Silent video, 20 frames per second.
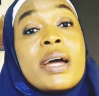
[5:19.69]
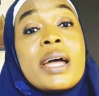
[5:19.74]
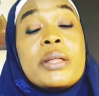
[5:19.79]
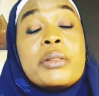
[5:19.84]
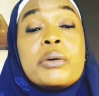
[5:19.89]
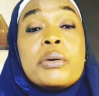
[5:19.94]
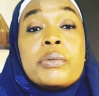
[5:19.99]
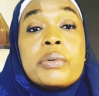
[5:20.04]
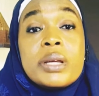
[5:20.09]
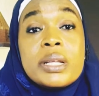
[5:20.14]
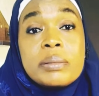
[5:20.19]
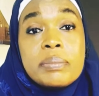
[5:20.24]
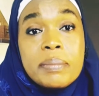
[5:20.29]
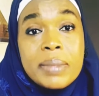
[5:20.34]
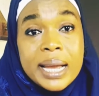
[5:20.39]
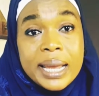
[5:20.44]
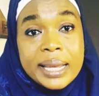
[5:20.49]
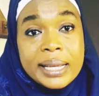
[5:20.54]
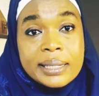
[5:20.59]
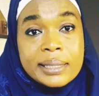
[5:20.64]
cannot read
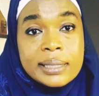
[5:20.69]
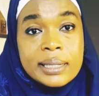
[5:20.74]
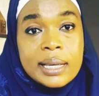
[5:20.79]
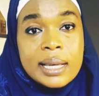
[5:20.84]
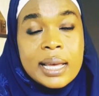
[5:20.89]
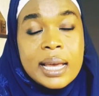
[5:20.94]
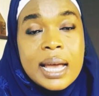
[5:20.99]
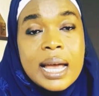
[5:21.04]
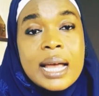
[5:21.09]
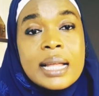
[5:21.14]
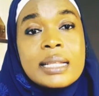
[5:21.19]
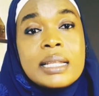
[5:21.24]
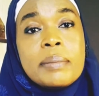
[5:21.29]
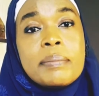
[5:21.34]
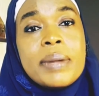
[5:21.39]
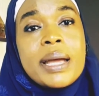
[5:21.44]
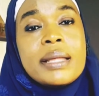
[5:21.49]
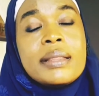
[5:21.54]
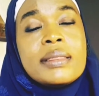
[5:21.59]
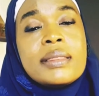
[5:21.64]
mind, and they
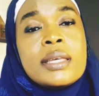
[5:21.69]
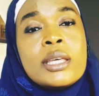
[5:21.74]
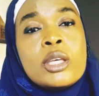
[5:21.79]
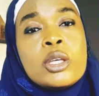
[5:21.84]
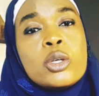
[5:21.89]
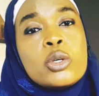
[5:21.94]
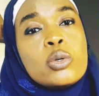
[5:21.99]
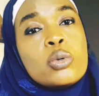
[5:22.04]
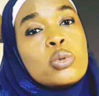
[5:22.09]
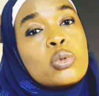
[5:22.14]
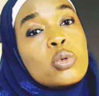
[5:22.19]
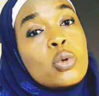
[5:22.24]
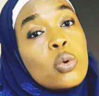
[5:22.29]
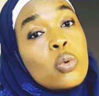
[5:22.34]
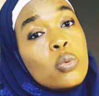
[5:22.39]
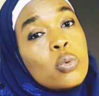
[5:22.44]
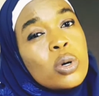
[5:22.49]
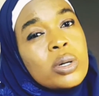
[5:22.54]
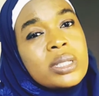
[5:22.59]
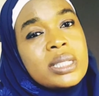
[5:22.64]
might think you
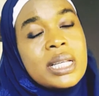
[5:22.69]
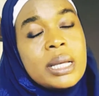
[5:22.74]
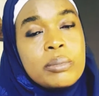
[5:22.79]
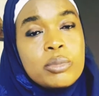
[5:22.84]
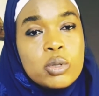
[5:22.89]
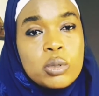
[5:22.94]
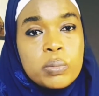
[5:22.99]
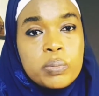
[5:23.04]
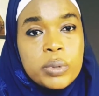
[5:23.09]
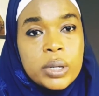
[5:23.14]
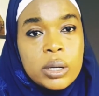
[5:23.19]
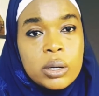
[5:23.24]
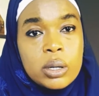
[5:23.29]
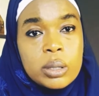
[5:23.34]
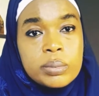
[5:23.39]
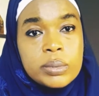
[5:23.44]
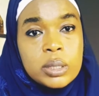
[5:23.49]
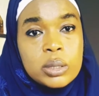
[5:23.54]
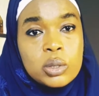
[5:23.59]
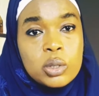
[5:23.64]
don't want them to bring
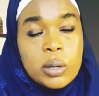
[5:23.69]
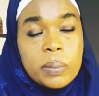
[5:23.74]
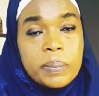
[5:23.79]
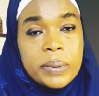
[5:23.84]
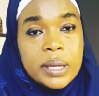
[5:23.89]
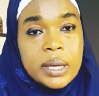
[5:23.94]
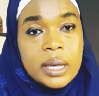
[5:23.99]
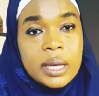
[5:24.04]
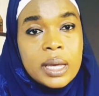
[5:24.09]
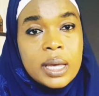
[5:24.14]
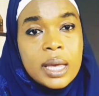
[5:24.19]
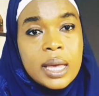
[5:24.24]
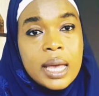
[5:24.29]
up the topic.